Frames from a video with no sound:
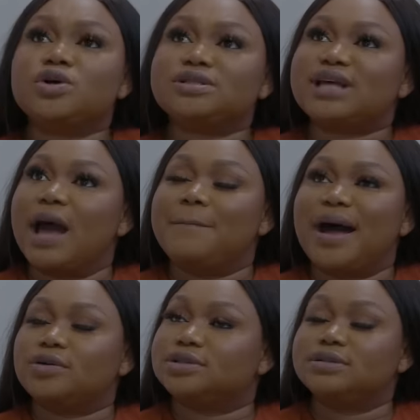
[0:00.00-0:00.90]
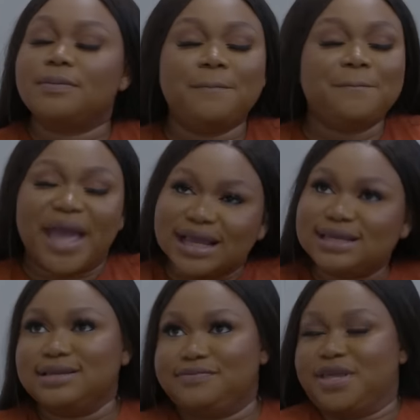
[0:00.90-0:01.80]
not about
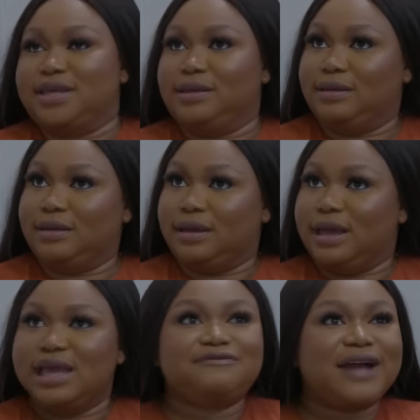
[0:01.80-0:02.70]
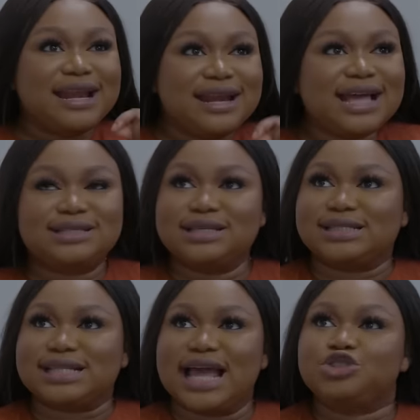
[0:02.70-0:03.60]
begging me. If I let it
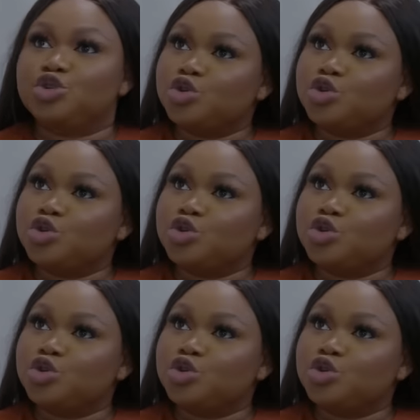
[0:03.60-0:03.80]
slide,